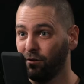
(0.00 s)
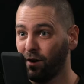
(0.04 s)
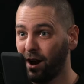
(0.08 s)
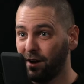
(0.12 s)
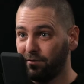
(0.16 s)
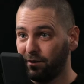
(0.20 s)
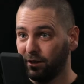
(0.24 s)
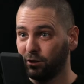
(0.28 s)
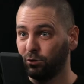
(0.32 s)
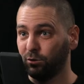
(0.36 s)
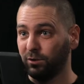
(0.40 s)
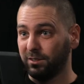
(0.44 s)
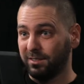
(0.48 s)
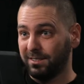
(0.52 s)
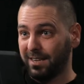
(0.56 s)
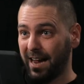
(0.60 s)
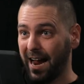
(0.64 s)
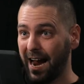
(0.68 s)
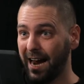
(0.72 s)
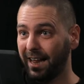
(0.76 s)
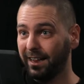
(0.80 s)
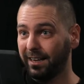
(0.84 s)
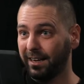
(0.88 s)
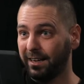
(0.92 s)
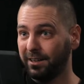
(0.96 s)
arriving to this
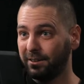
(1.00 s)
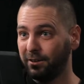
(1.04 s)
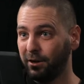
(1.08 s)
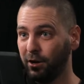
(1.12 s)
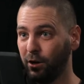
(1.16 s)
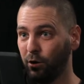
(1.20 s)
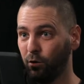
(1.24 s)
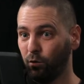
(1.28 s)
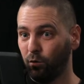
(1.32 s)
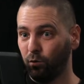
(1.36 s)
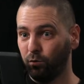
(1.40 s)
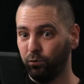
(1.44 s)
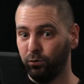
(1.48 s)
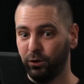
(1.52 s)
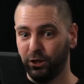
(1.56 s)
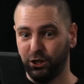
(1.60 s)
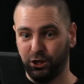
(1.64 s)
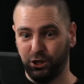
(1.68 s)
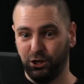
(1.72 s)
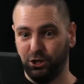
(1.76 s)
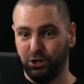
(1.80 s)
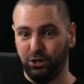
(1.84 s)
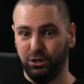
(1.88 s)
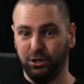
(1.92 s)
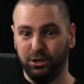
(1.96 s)
island,
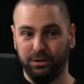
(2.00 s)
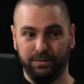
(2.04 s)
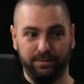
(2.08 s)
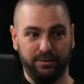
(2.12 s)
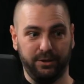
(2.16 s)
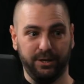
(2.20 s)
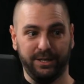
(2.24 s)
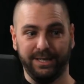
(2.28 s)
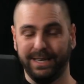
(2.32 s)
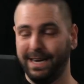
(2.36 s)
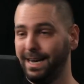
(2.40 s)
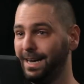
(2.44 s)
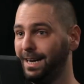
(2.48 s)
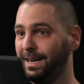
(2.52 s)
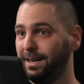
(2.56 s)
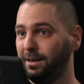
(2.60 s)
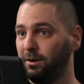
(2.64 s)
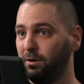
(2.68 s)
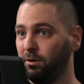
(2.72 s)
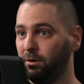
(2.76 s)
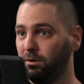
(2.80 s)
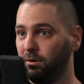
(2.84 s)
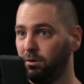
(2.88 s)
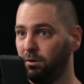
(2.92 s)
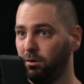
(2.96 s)
which
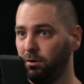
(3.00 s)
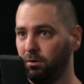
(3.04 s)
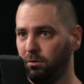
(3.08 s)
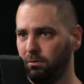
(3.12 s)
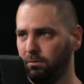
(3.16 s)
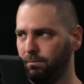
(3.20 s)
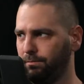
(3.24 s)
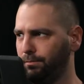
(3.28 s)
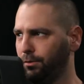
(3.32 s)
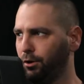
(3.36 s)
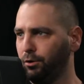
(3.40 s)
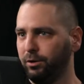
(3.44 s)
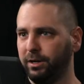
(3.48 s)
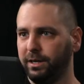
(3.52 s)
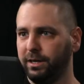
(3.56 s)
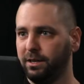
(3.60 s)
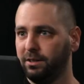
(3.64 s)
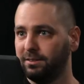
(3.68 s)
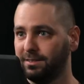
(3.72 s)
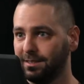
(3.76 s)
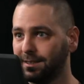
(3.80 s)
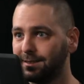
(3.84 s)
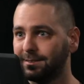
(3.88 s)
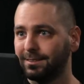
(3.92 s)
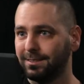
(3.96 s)
contain only
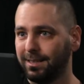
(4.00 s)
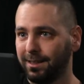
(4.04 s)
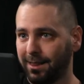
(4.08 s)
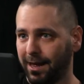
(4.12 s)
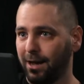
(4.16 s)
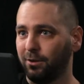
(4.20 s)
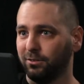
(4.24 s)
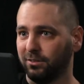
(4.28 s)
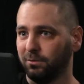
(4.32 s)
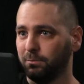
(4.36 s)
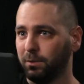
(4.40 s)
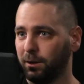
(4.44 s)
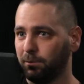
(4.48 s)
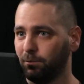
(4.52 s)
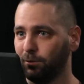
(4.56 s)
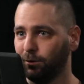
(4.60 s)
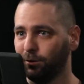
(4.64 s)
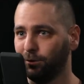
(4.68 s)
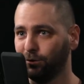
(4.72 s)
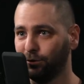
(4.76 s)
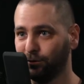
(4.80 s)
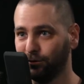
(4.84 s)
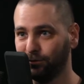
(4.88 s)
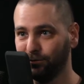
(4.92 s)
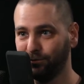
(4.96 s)
sixty thousand
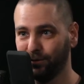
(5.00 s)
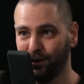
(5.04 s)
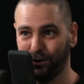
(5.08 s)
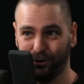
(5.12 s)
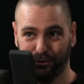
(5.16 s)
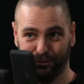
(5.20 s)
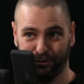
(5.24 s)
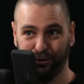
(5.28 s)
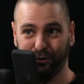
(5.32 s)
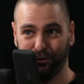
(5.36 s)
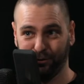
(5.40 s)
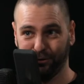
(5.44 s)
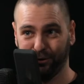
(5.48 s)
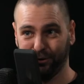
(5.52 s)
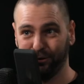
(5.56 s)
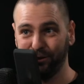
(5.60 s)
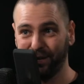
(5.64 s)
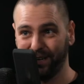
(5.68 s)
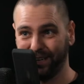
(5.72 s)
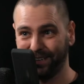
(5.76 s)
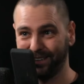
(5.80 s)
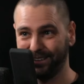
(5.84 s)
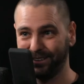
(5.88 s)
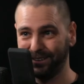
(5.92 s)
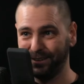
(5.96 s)
people. Wow.
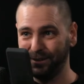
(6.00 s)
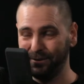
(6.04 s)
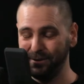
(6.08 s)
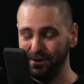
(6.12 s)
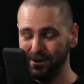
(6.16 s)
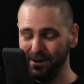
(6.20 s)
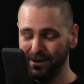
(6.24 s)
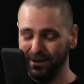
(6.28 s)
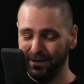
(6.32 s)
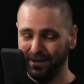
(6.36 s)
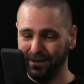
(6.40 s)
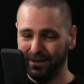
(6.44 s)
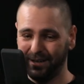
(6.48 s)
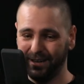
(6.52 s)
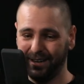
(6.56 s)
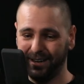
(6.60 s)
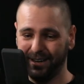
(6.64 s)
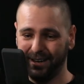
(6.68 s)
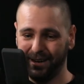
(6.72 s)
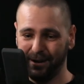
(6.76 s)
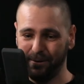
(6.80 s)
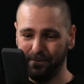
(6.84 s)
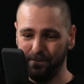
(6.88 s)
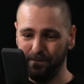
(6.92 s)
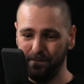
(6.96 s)
Greek, you know?
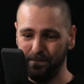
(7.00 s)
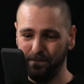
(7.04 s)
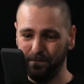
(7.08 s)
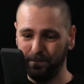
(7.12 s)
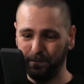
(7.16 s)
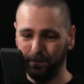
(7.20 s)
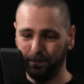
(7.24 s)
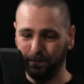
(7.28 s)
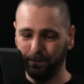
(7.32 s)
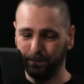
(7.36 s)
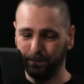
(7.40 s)
Um,